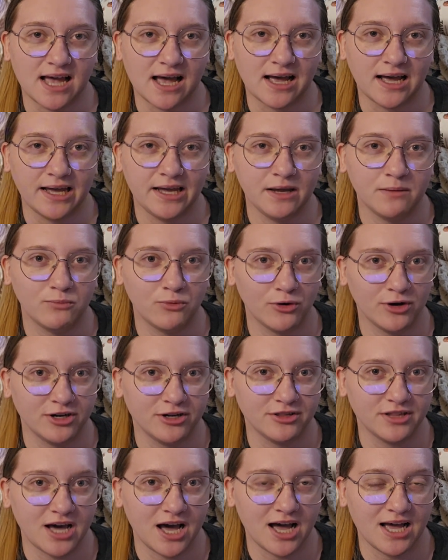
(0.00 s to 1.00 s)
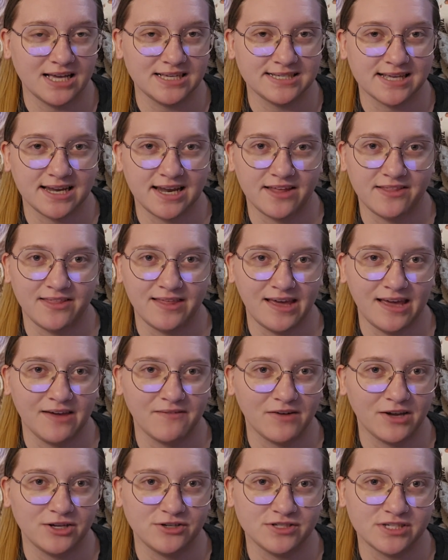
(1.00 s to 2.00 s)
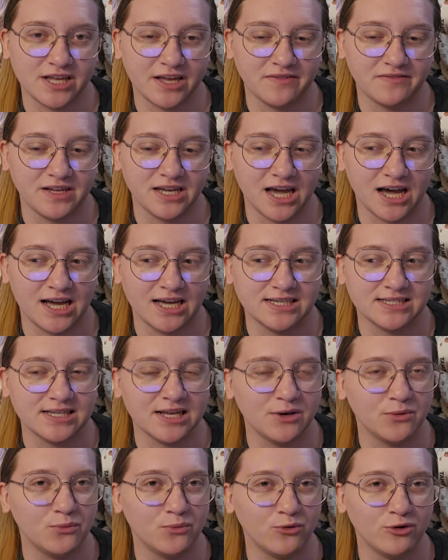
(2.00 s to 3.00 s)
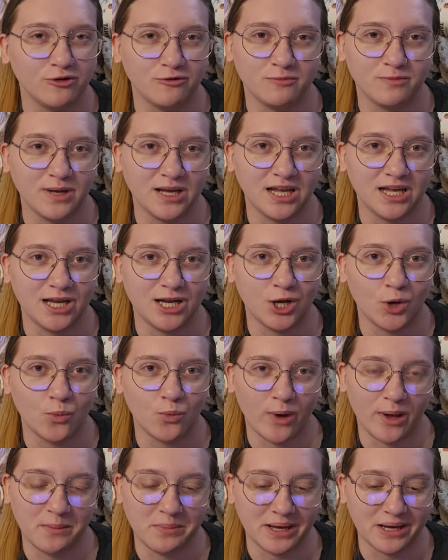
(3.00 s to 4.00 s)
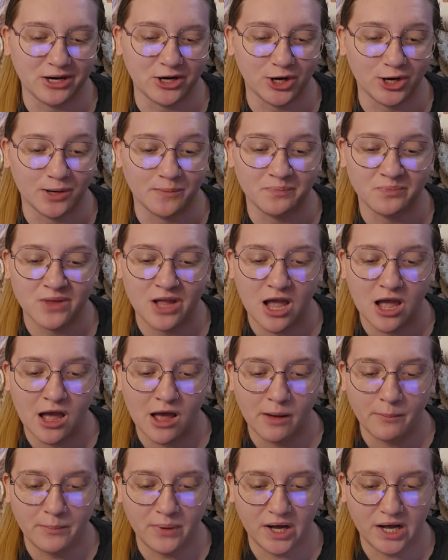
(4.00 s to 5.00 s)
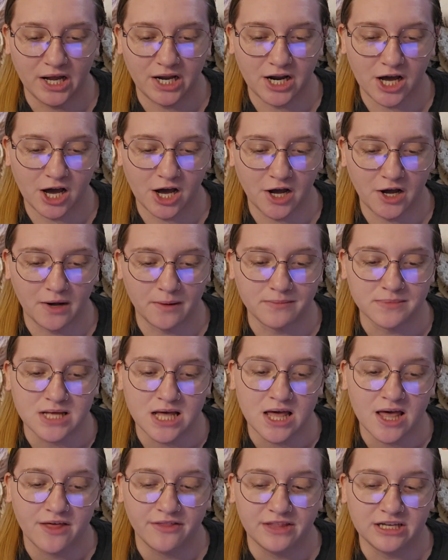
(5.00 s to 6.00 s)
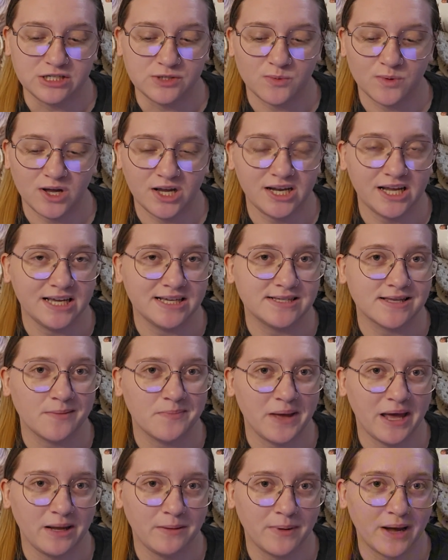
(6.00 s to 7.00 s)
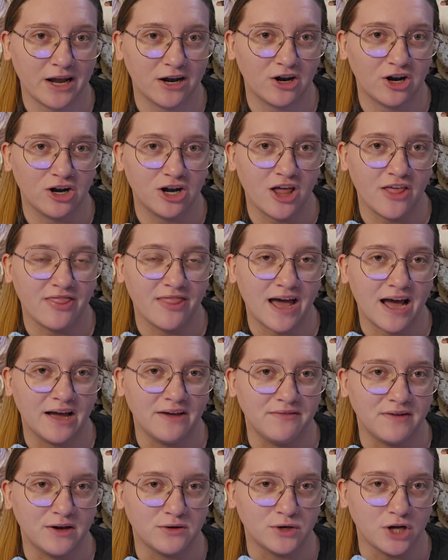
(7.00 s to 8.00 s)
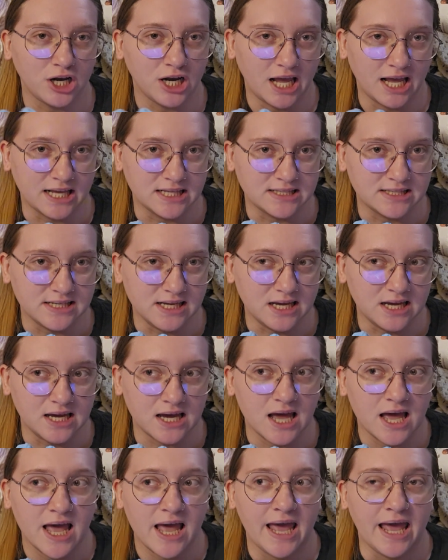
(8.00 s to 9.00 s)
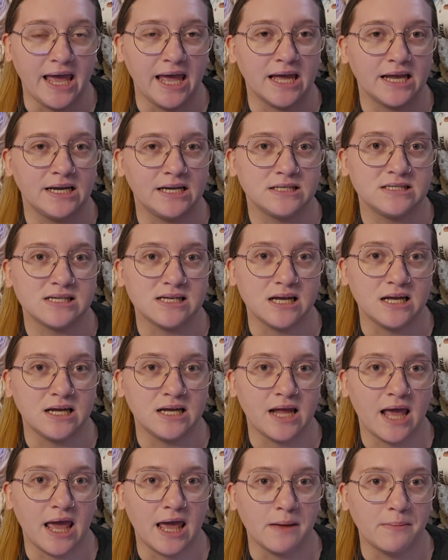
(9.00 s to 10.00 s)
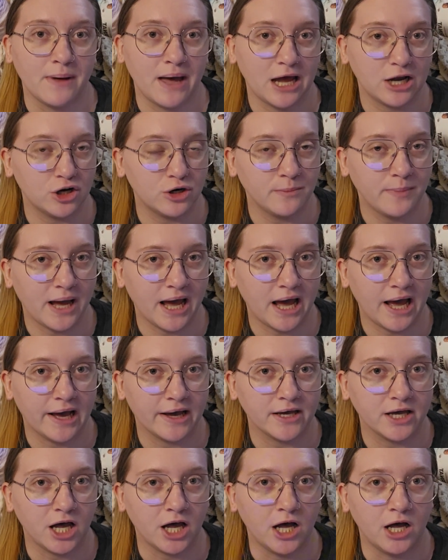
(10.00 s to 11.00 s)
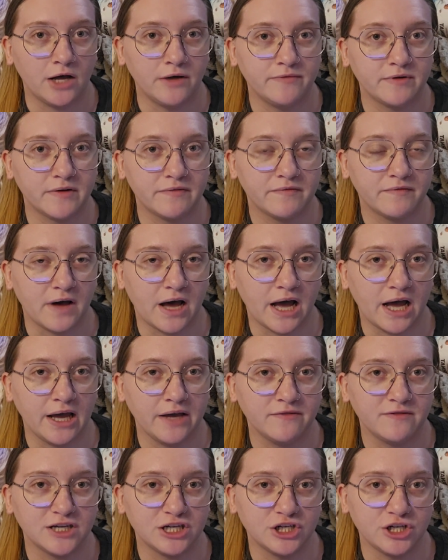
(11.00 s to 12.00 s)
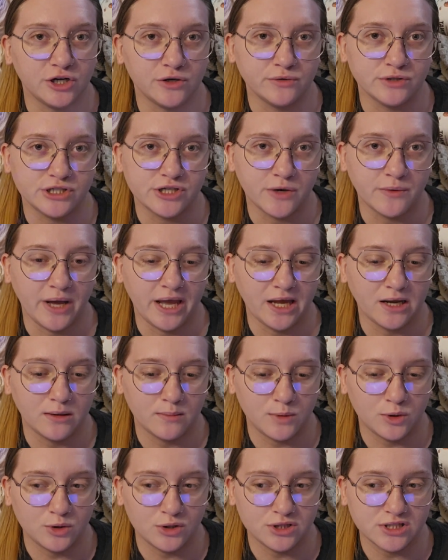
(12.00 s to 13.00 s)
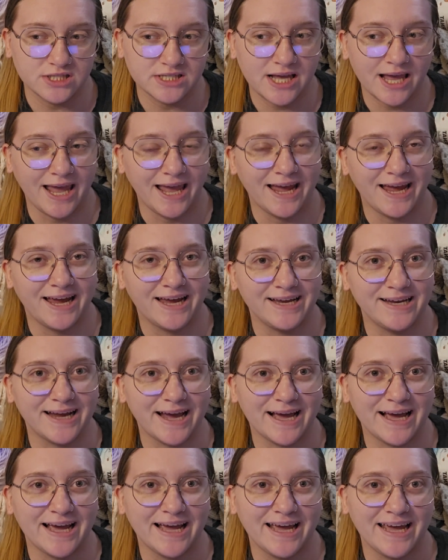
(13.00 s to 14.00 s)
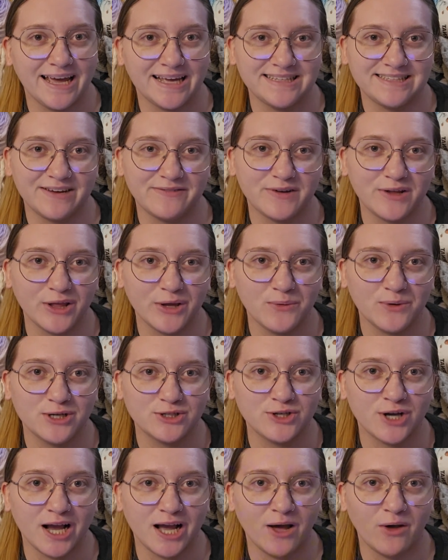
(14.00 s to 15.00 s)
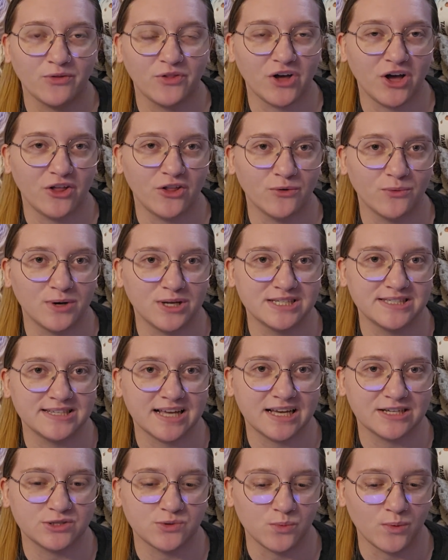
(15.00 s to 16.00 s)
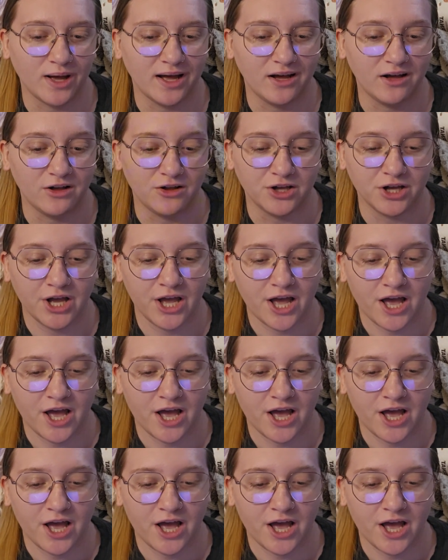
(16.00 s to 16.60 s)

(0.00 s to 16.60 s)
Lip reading: I embroidered the eyes, and I think if I used safety eyes, it would have been way better. But this one is a paid pattern that I found on Etsy, and it's in a pattern pack of 5 no-sew animals, and I definitely want to try out the other ones as well.